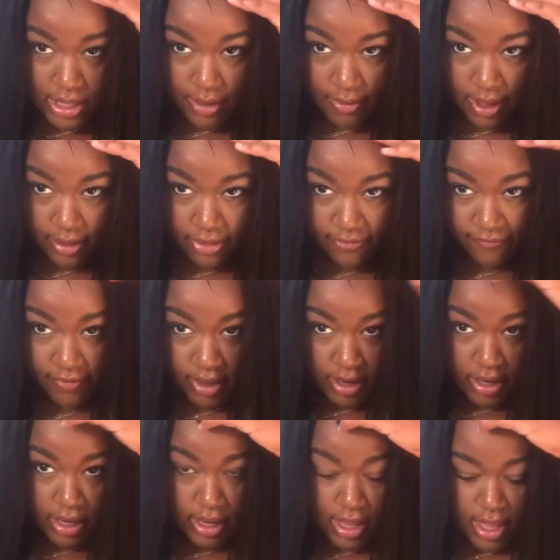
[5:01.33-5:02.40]
I would have to find
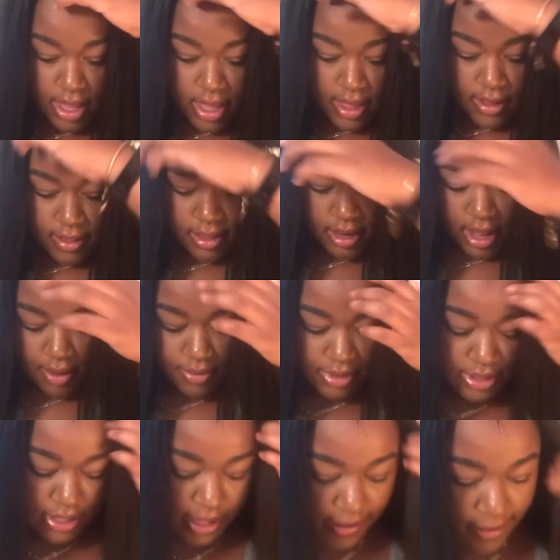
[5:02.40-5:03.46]
it. Then I would
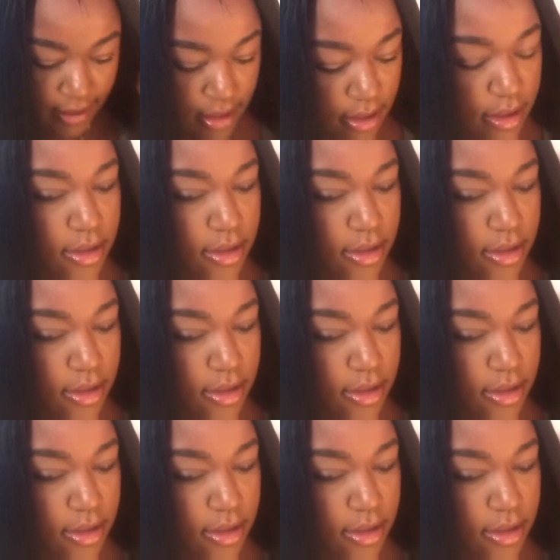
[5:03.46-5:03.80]
take